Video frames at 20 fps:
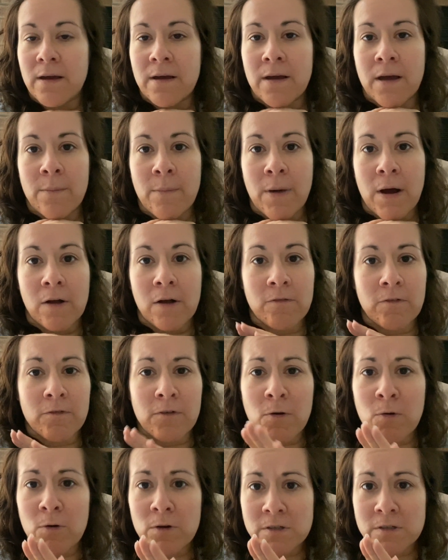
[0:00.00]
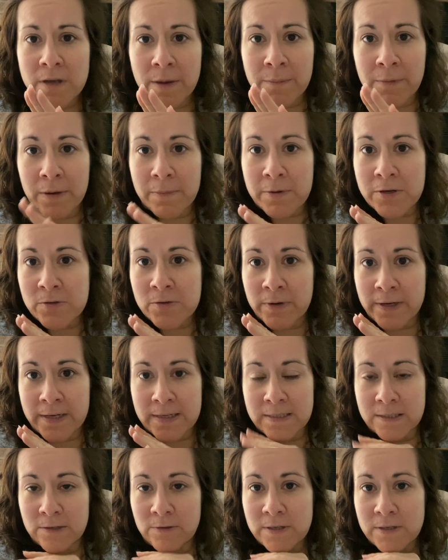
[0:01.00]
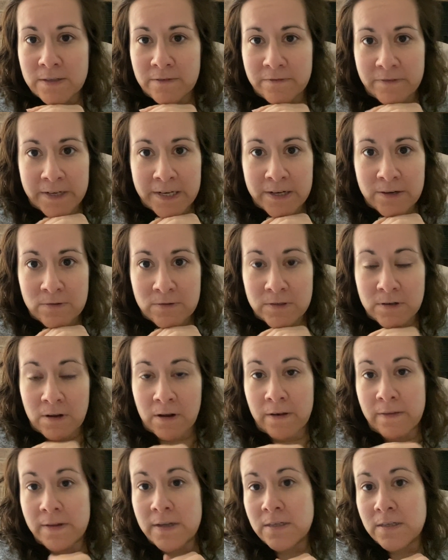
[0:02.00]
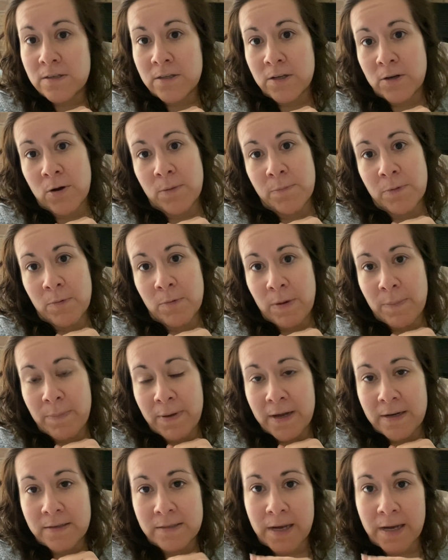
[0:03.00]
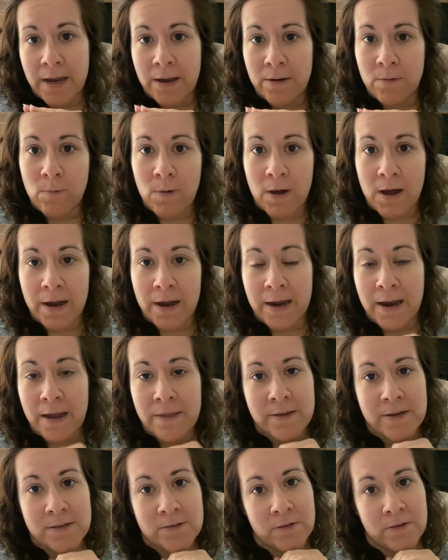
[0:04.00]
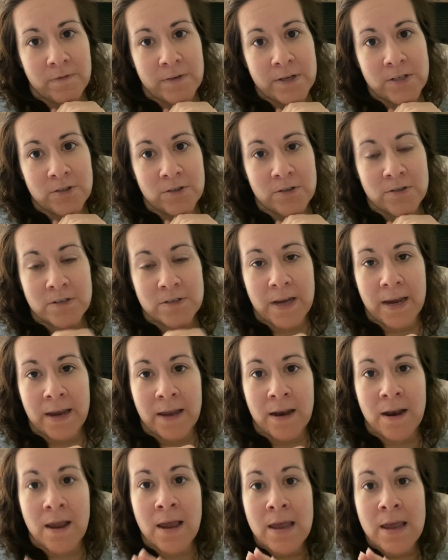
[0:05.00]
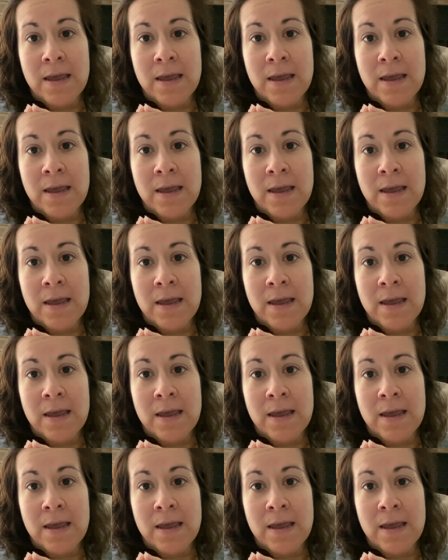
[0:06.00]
Of course, I'm going to be doing a series of videos on this is the coop that we picked and why, and these are the features, and